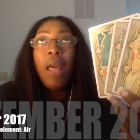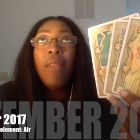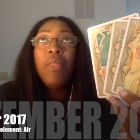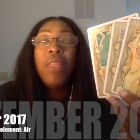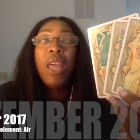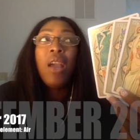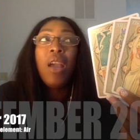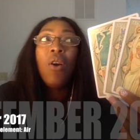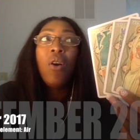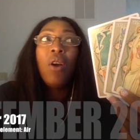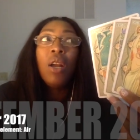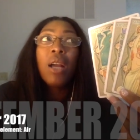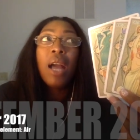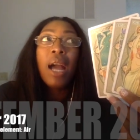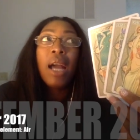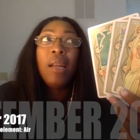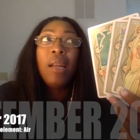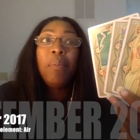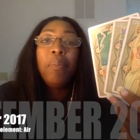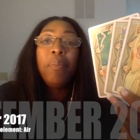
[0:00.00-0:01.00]
they are
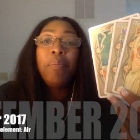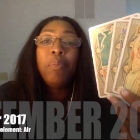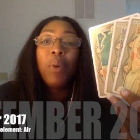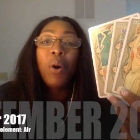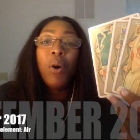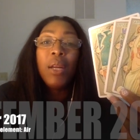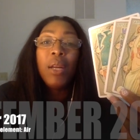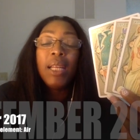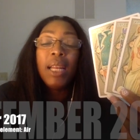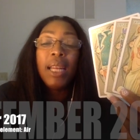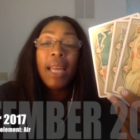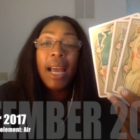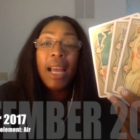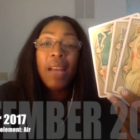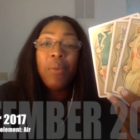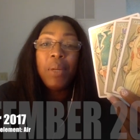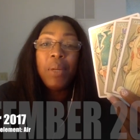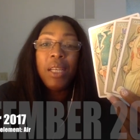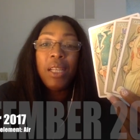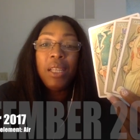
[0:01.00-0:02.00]
kind of
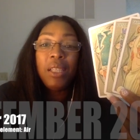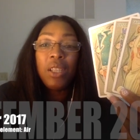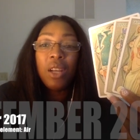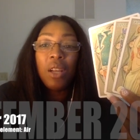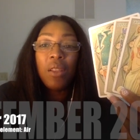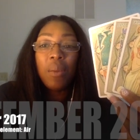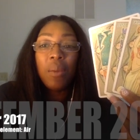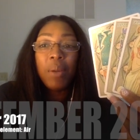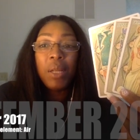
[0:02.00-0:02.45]
borderline with each other,